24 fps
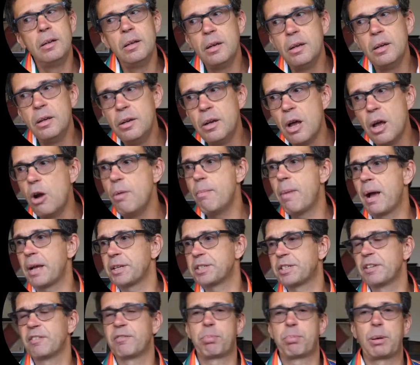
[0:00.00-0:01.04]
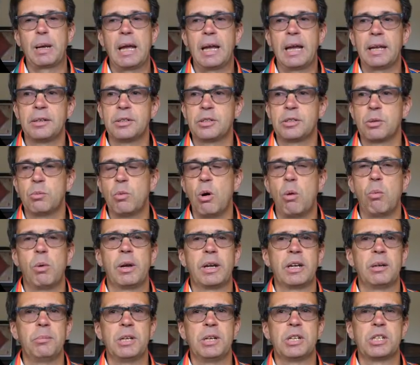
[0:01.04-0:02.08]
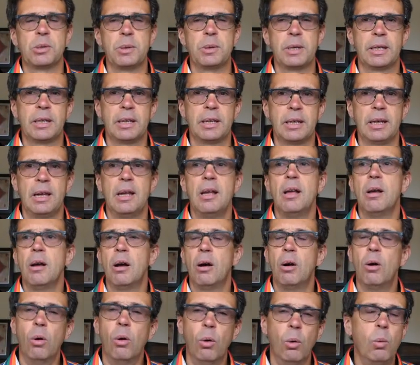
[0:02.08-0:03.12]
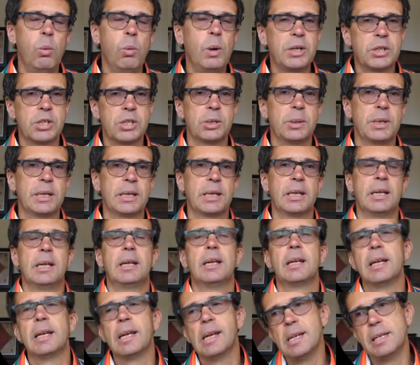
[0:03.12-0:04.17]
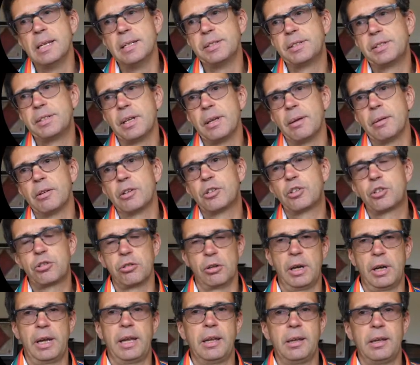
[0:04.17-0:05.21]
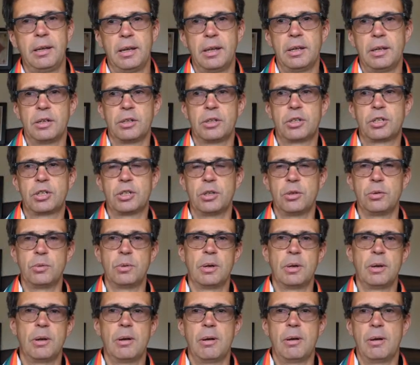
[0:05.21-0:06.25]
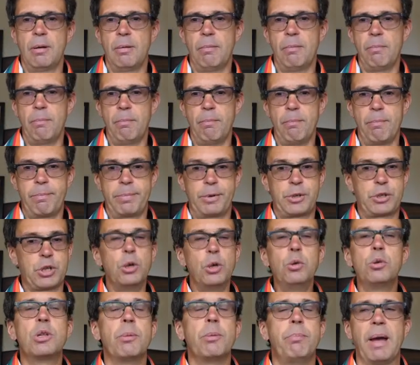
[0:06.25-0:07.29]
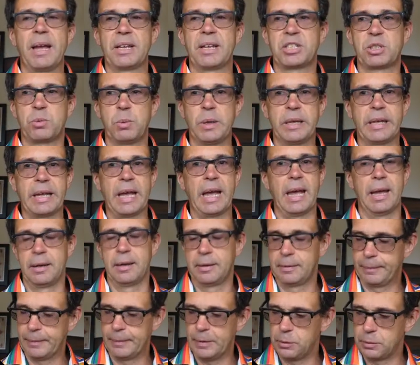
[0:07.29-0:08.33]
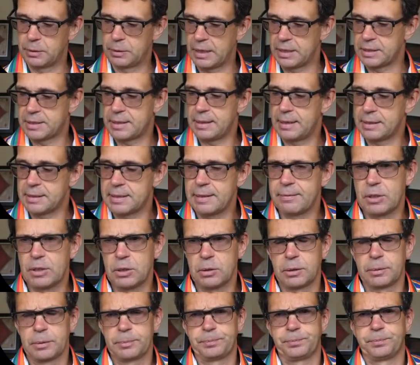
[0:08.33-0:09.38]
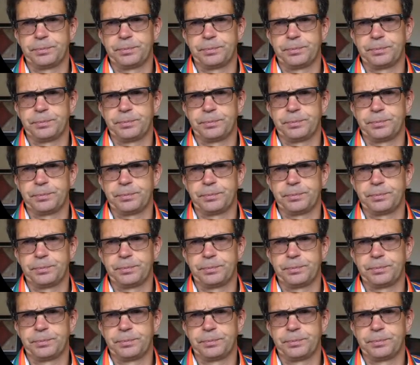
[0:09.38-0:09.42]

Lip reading: No massive plan to what we're going to be doing here. All we're doing is trying to do the best we can. Okay, so let's have a look.